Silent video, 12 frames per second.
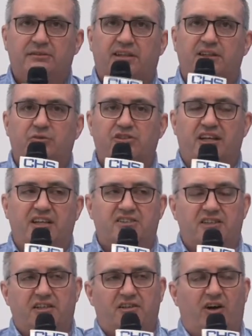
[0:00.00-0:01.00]
that there was an
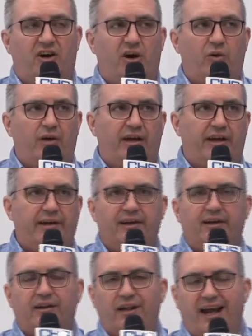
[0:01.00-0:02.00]
incident in the hallway
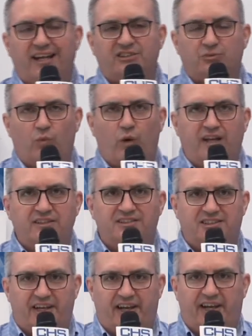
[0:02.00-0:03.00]
last
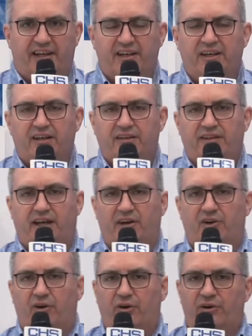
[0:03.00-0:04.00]
Wednesday that
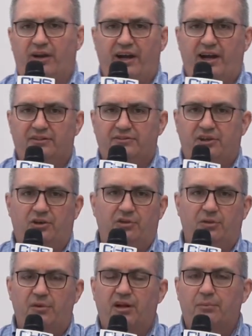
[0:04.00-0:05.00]
occurred at,
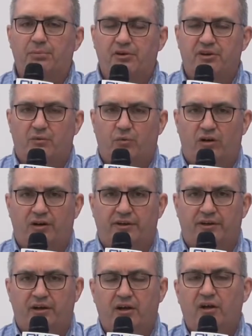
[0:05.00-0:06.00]
in the middle of period
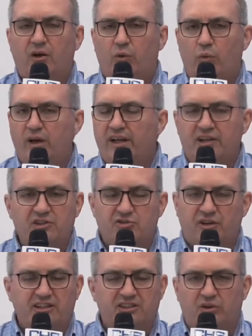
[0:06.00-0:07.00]
one, we can
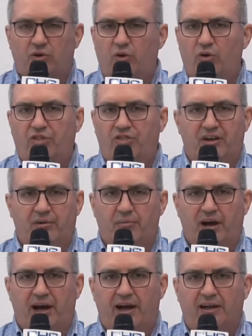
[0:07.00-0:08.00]
trace the whole thing
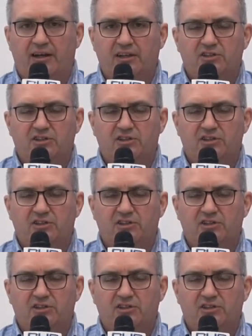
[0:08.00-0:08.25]
back.